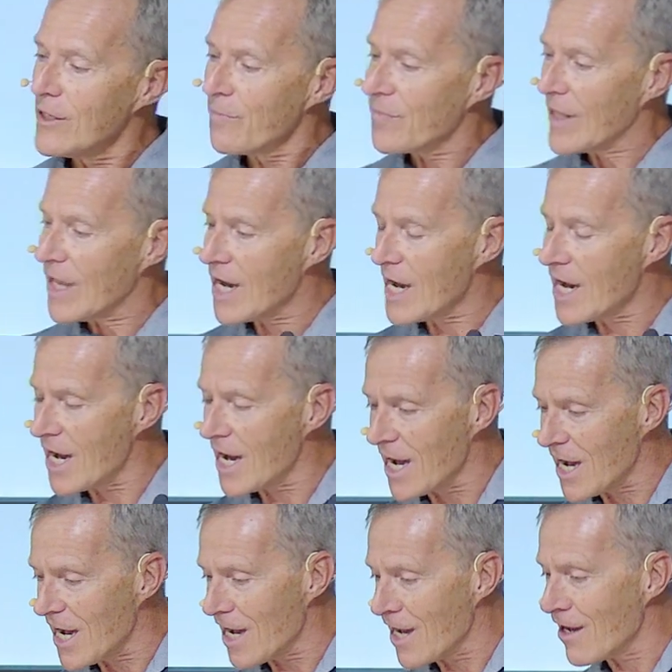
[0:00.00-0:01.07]

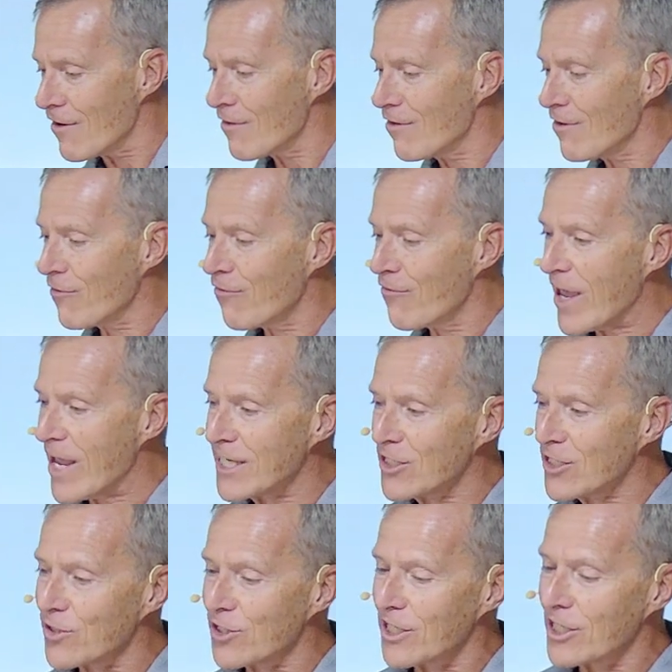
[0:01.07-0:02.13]
uh, faced
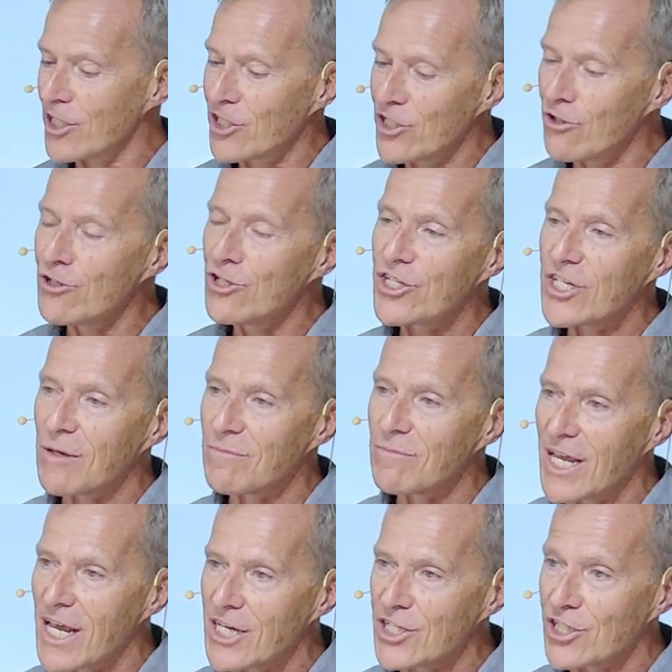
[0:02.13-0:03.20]
with a huge
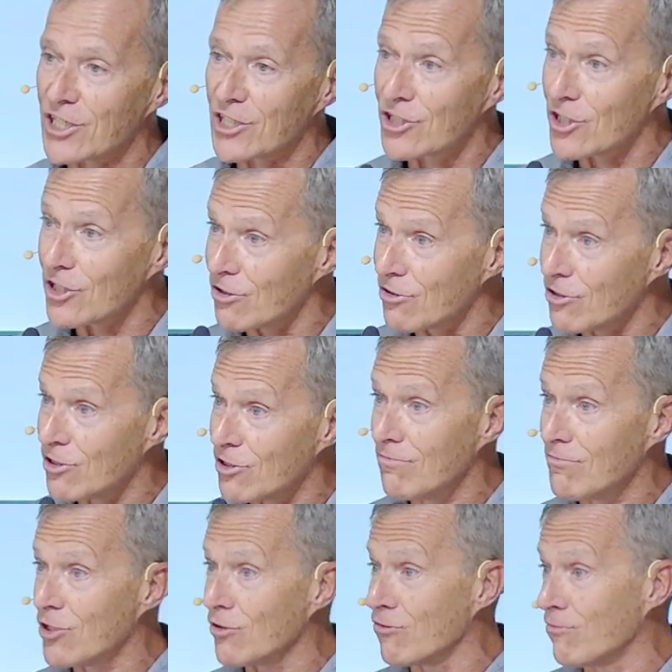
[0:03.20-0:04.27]
temptation to,
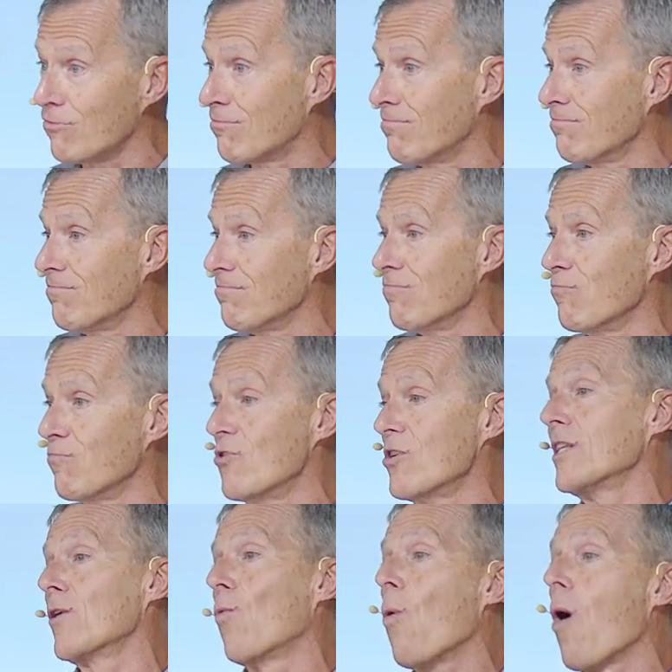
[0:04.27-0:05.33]
to
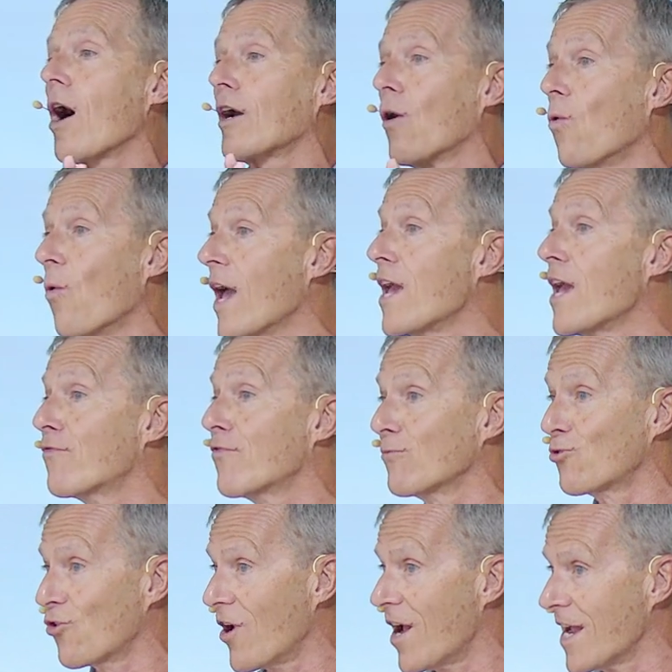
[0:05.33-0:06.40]
really walk away from
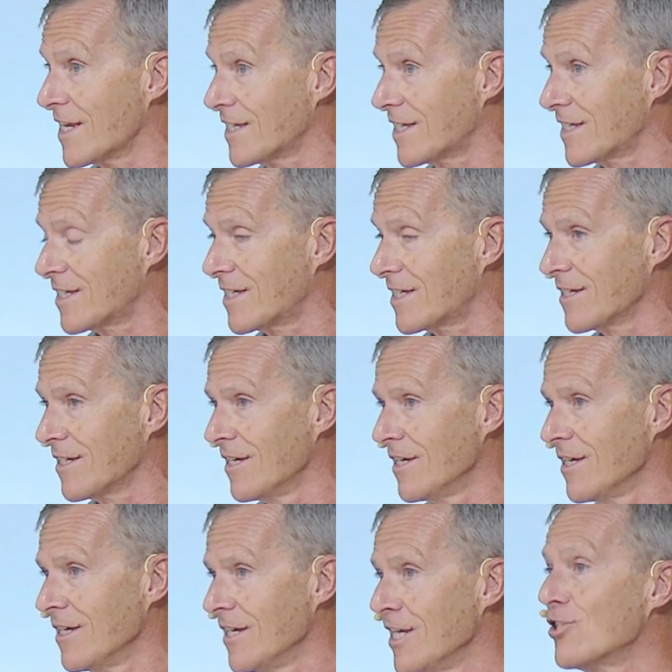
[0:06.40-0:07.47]
Christ
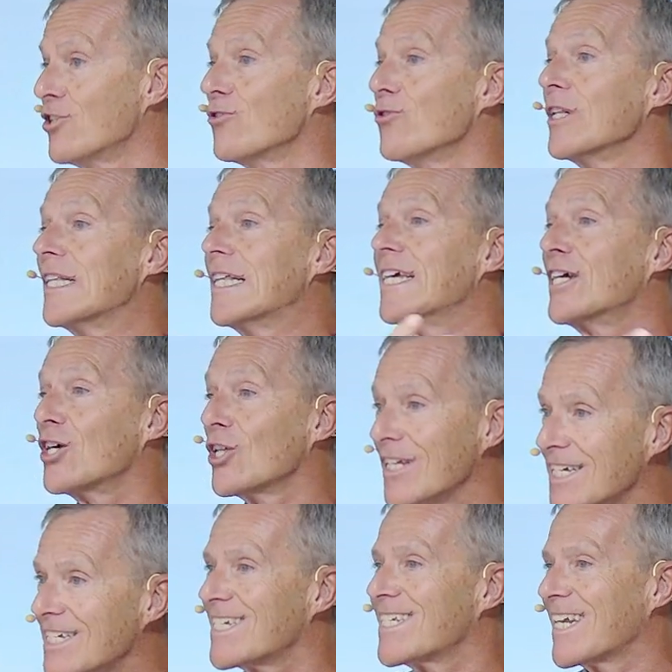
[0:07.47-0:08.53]
into a
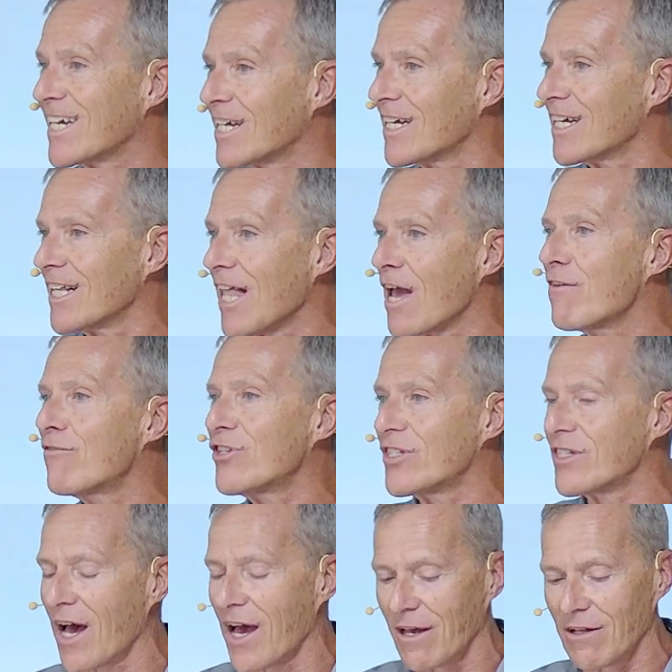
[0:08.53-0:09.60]
legalistic
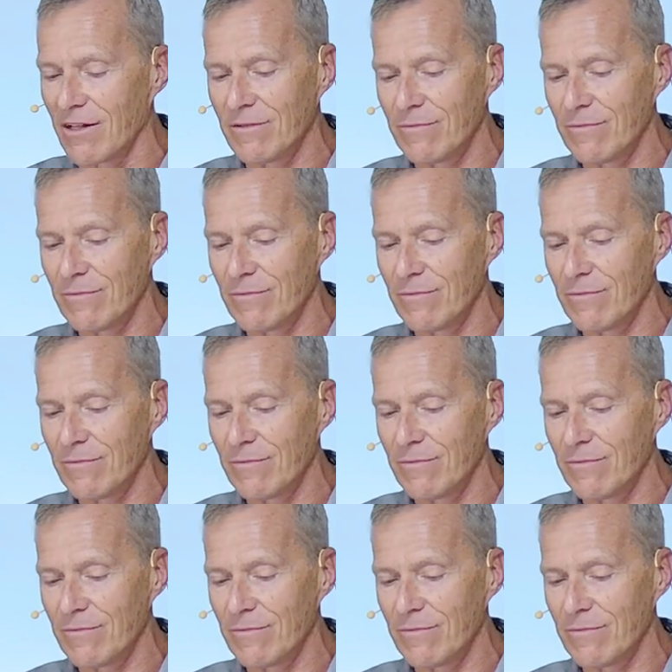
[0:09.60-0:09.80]
lifestyle.